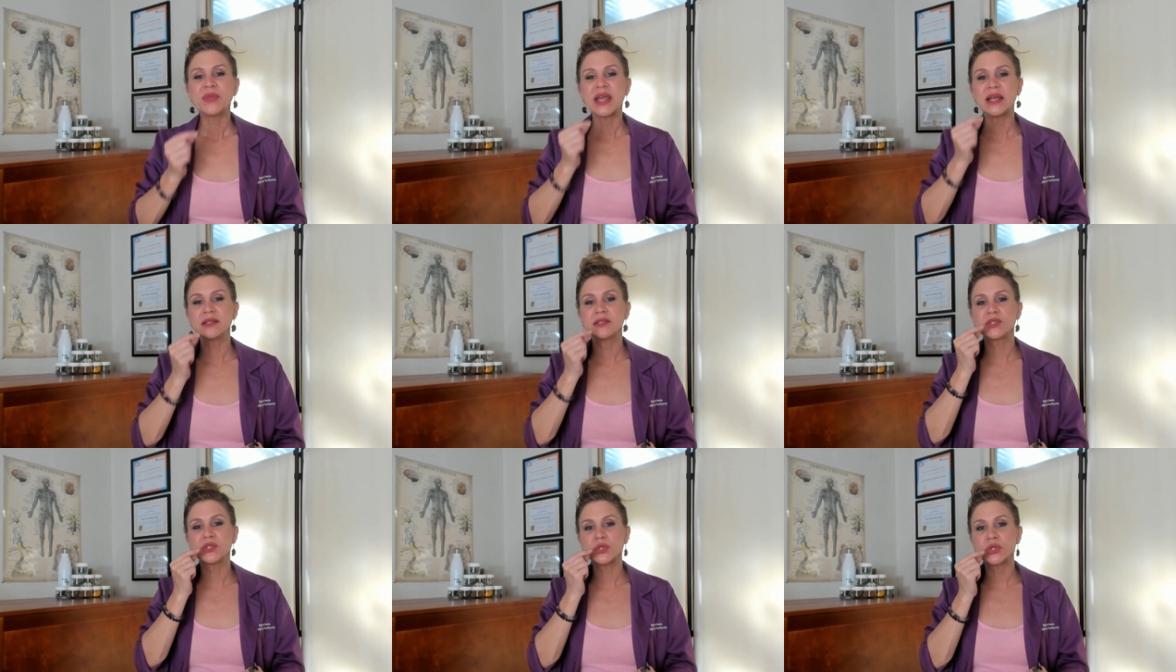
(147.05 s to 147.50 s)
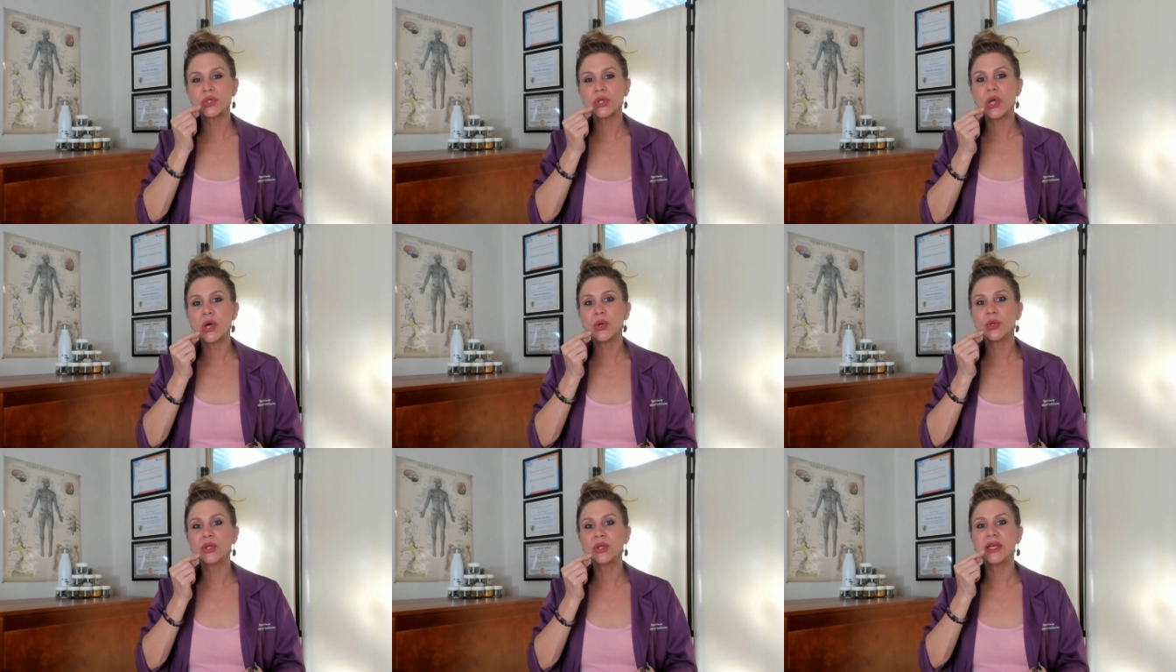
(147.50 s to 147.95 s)
and
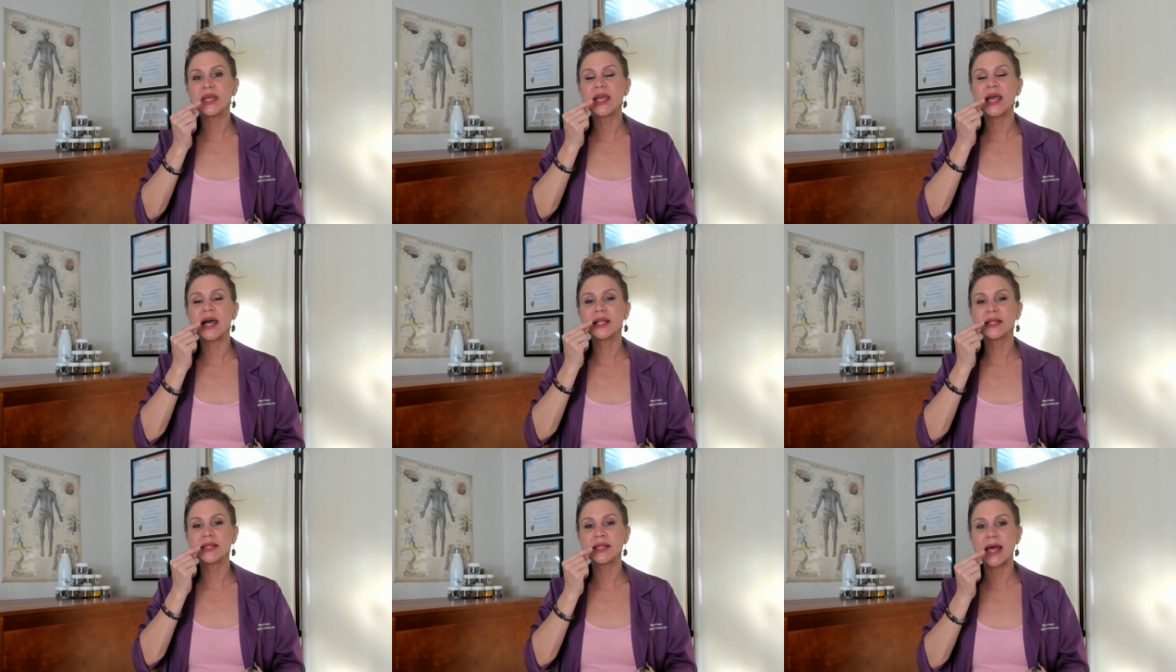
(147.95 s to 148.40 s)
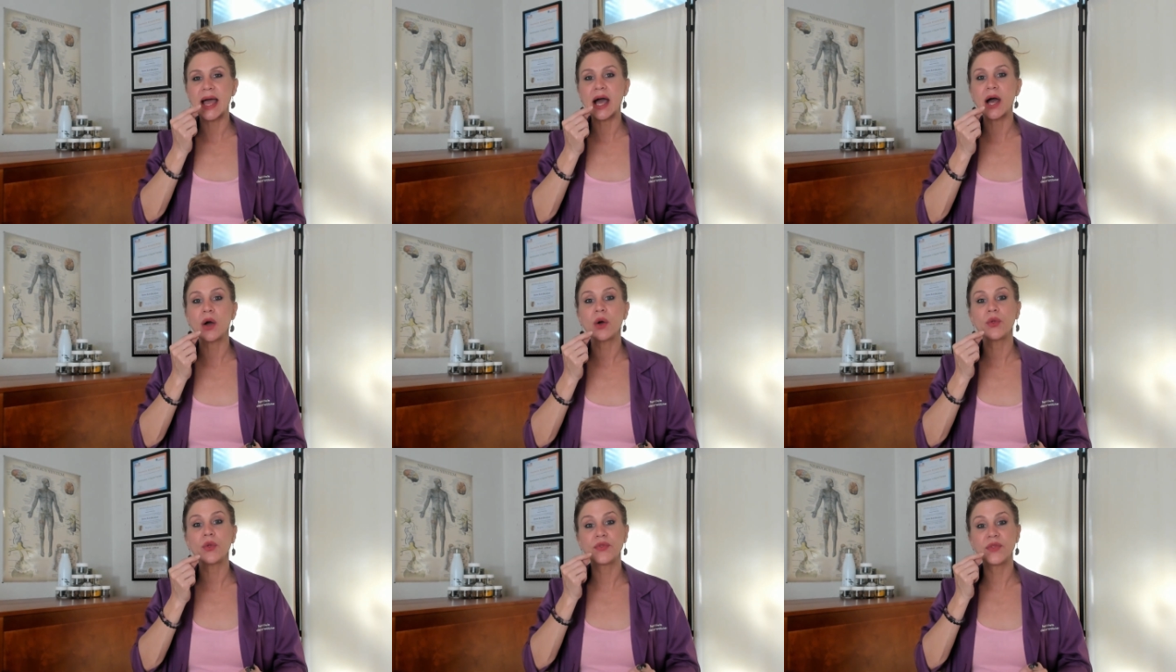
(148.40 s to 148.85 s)
slowly
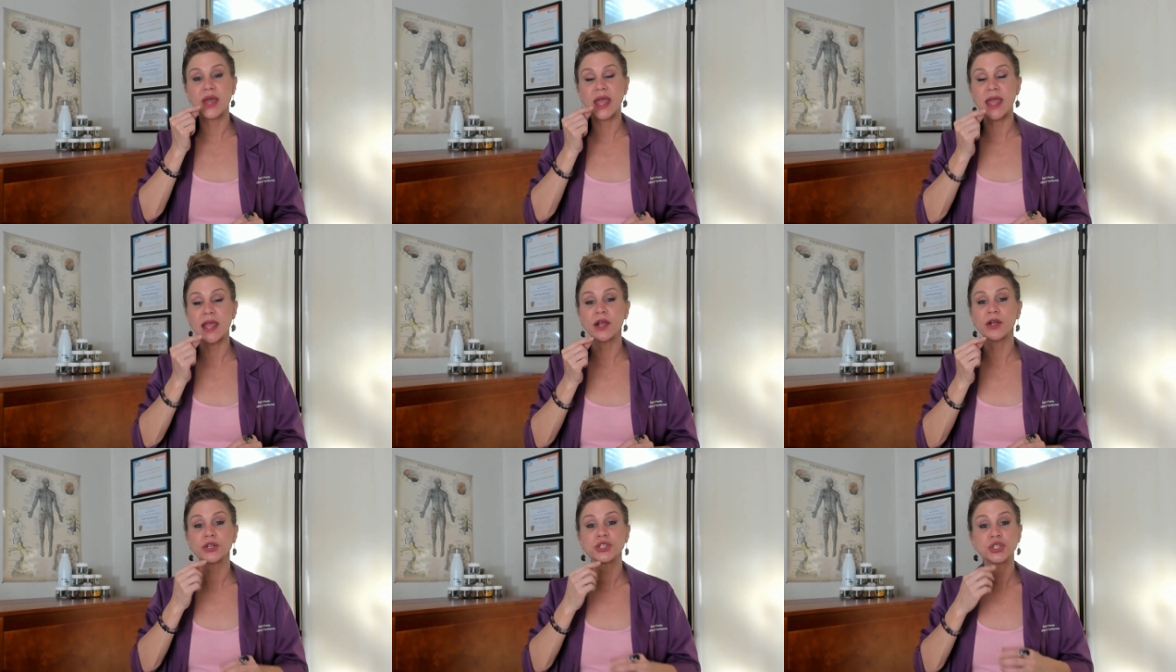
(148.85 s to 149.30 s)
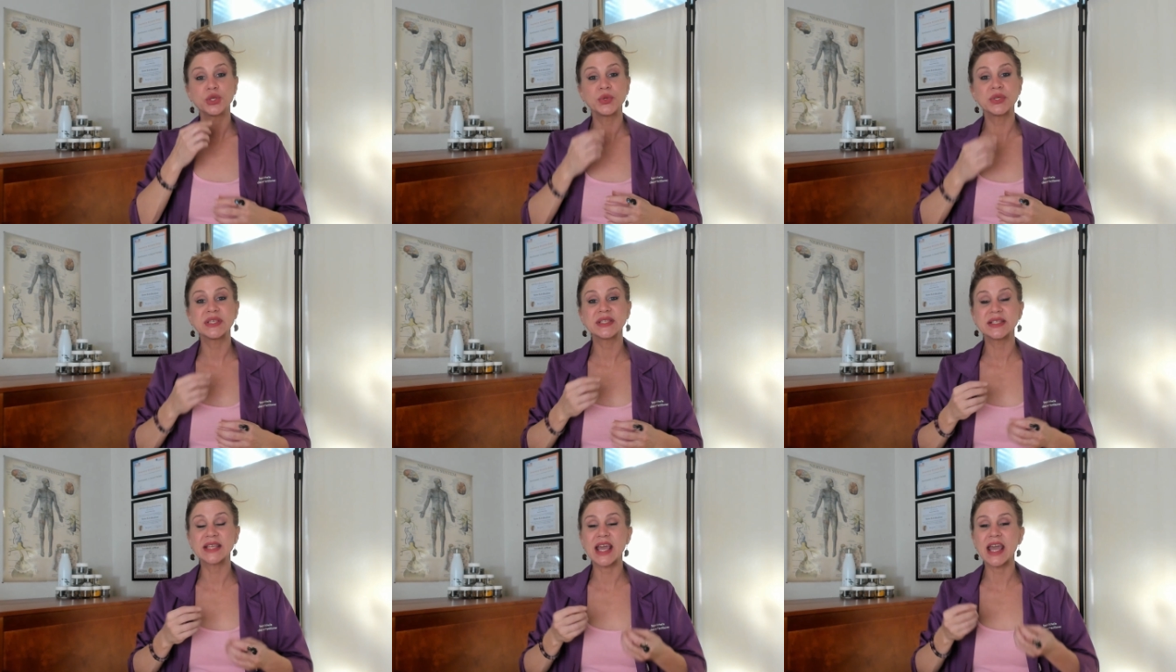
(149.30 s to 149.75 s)
allow the air to
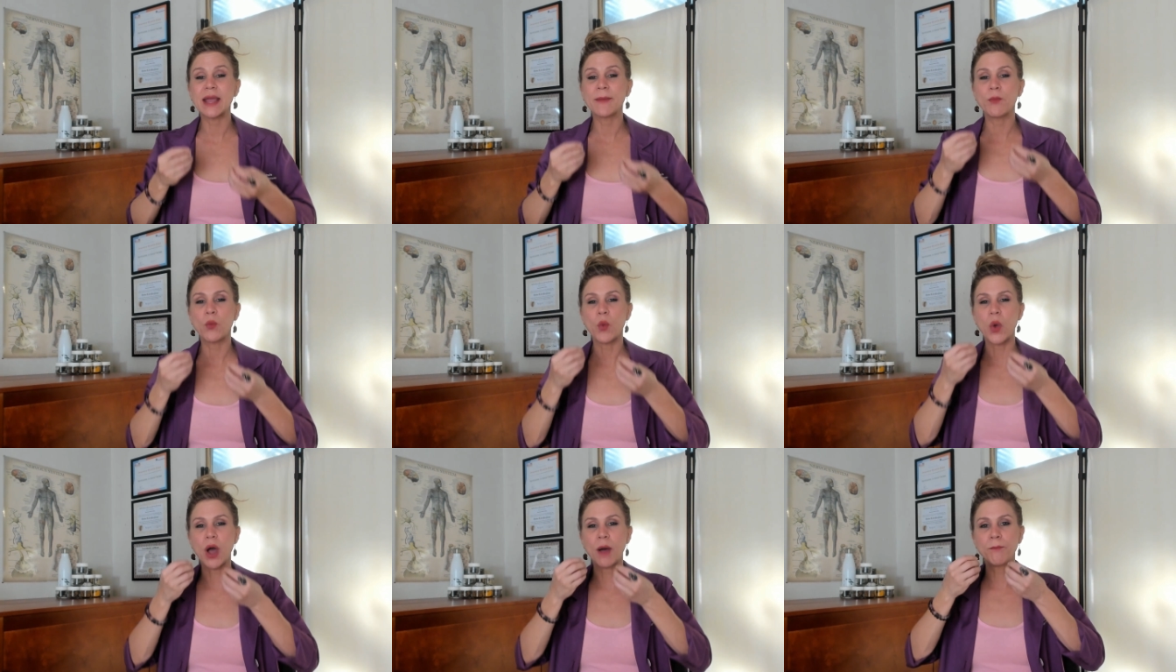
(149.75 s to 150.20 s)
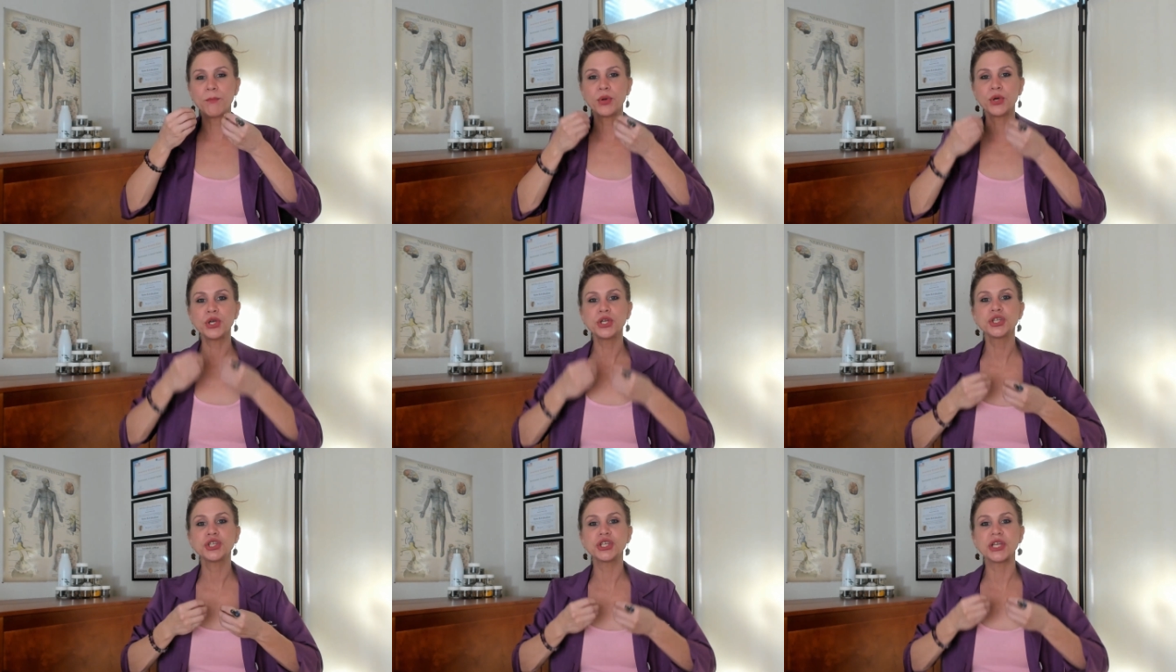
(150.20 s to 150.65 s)
escape while
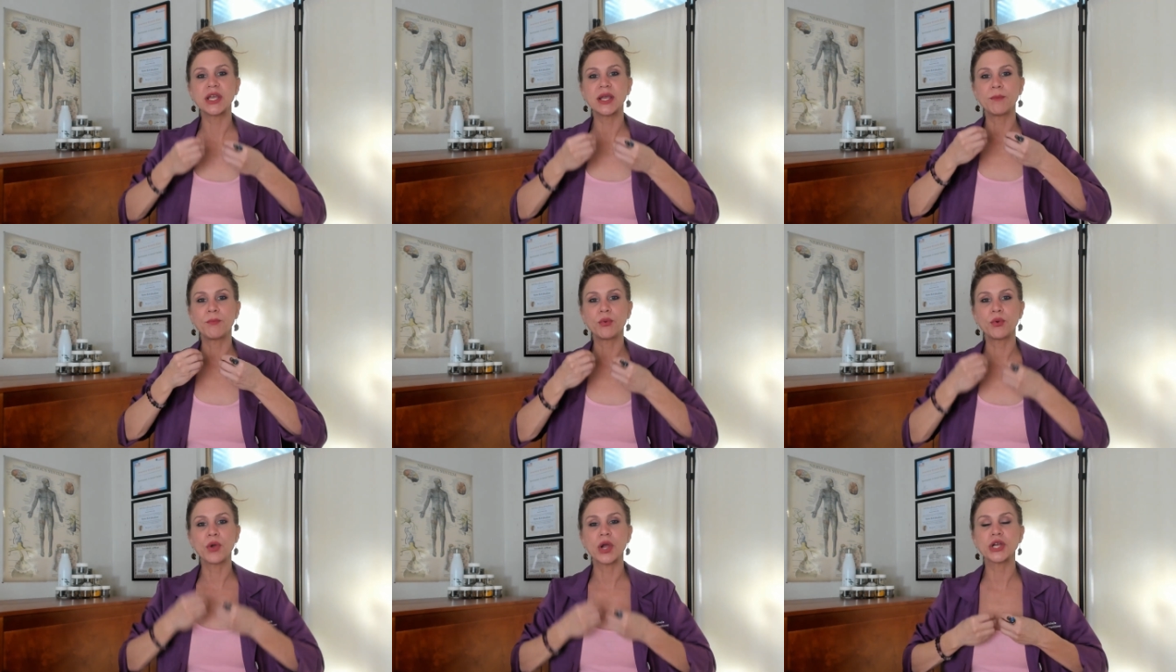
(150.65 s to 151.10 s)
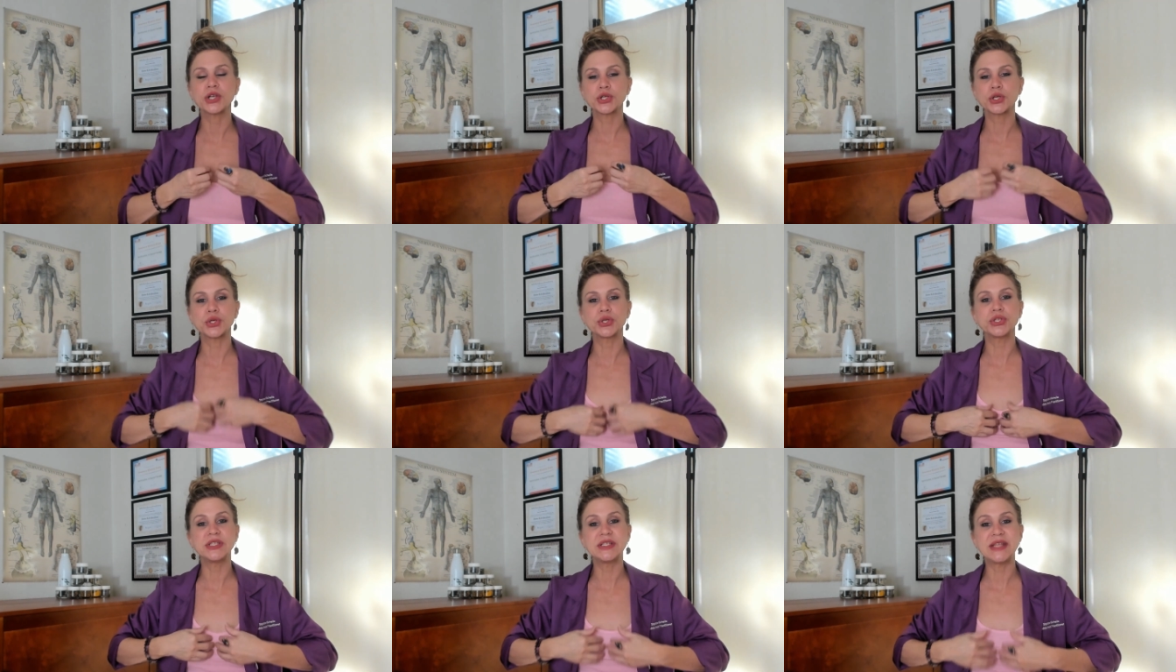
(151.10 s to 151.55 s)
pushing
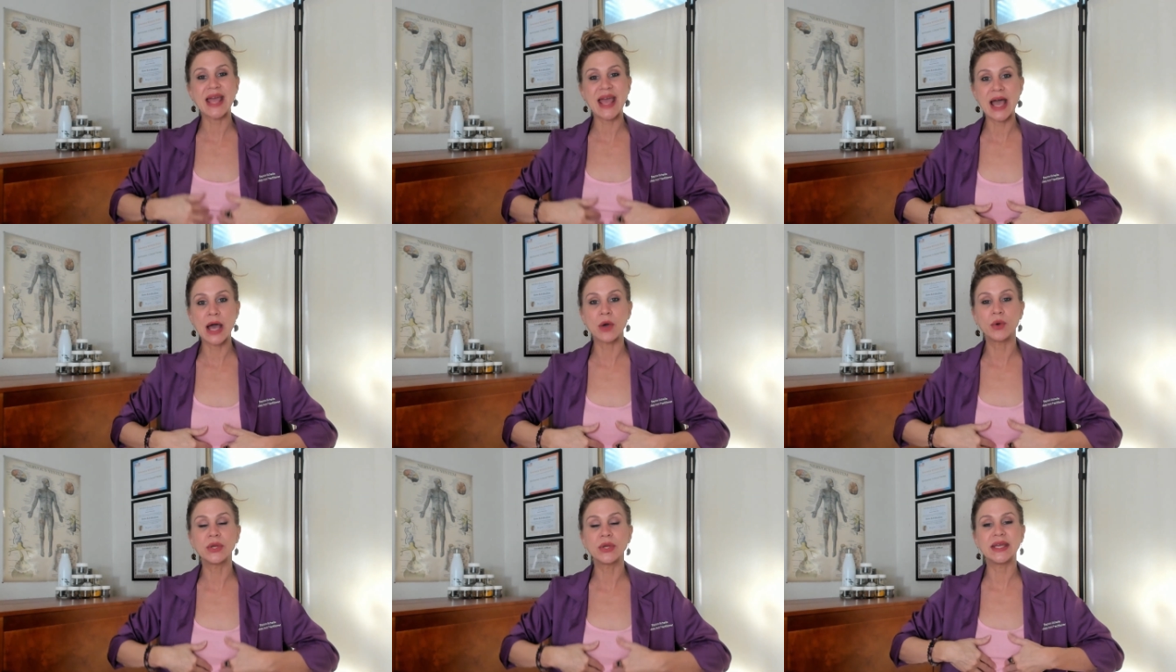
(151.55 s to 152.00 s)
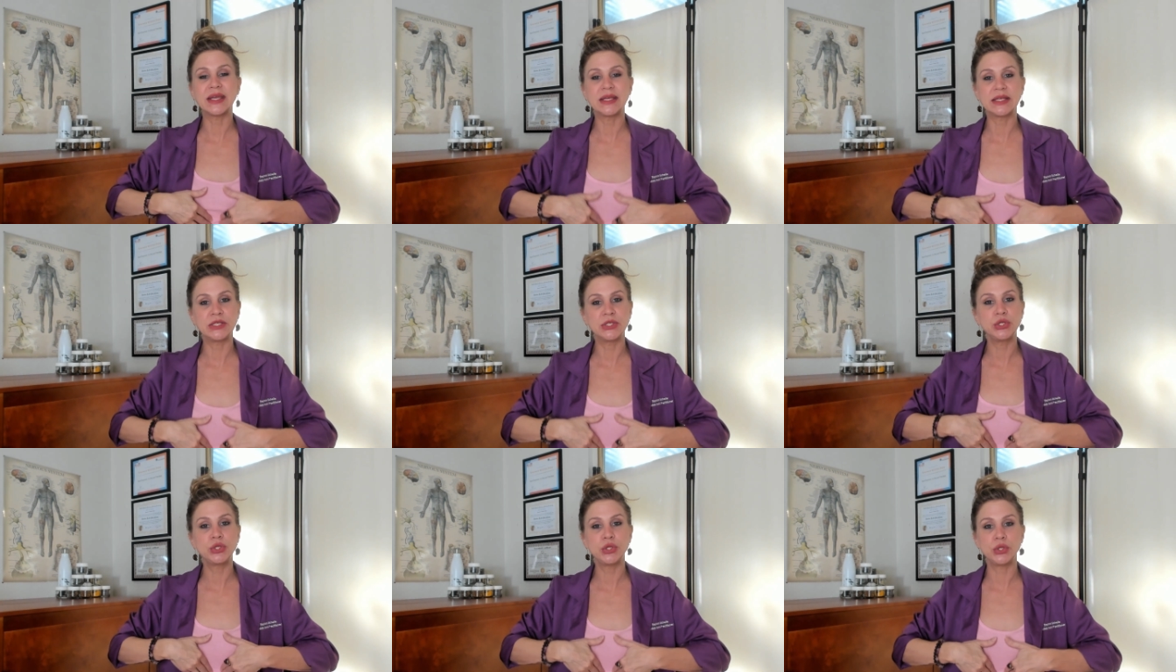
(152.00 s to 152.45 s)
pressure down
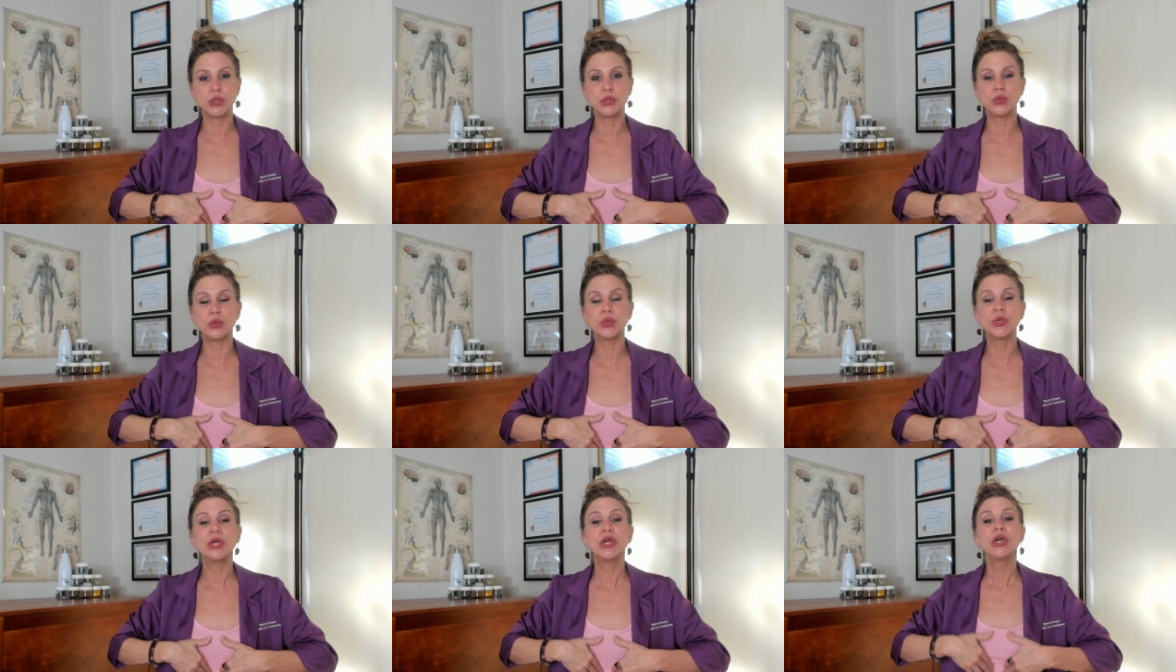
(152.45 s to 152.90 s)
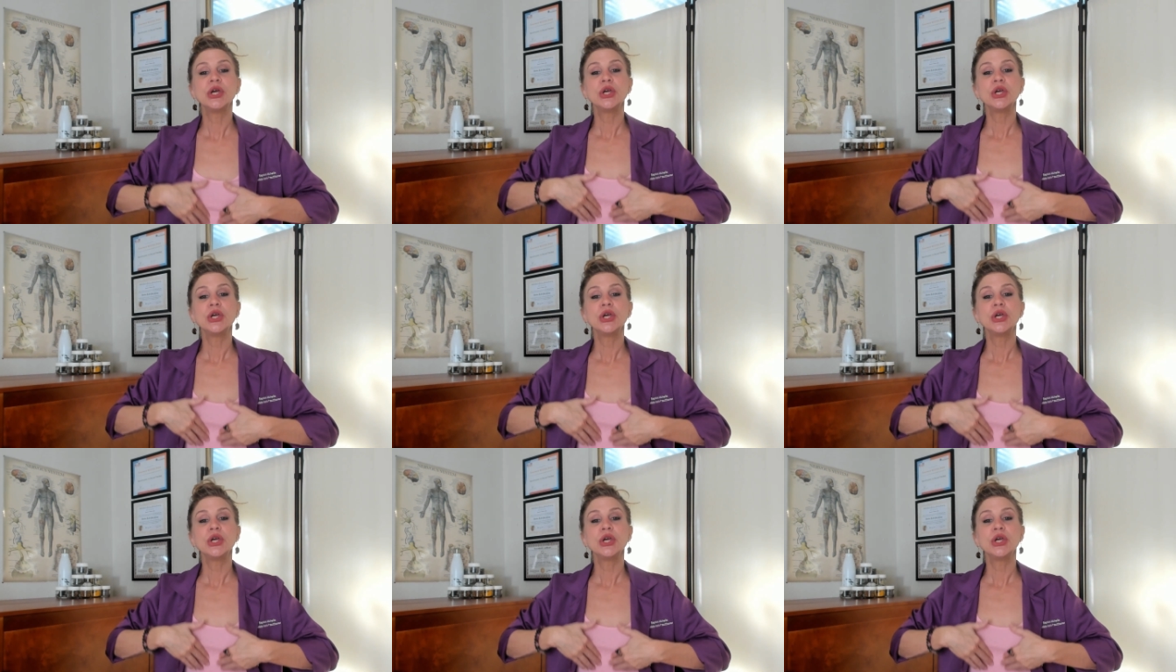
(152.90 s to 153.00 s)
into